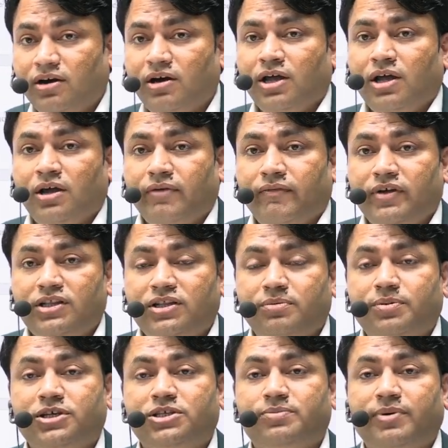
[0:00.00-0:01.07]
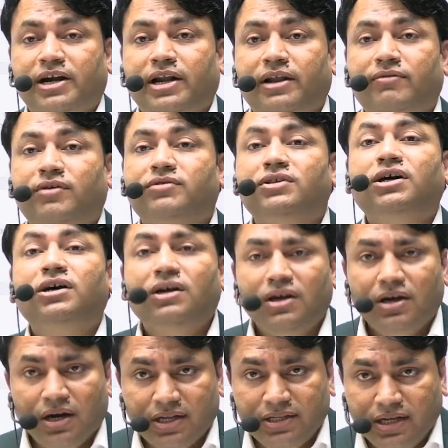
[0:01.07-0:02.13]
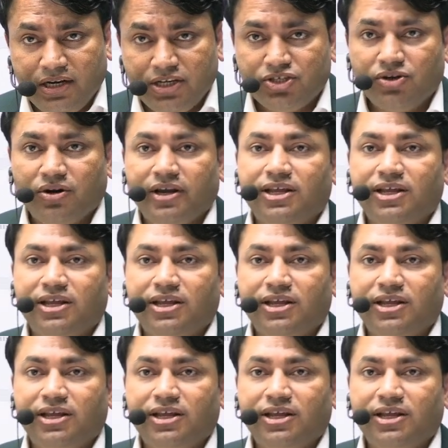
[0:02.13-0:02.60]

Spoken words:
with the perspective of the other historians,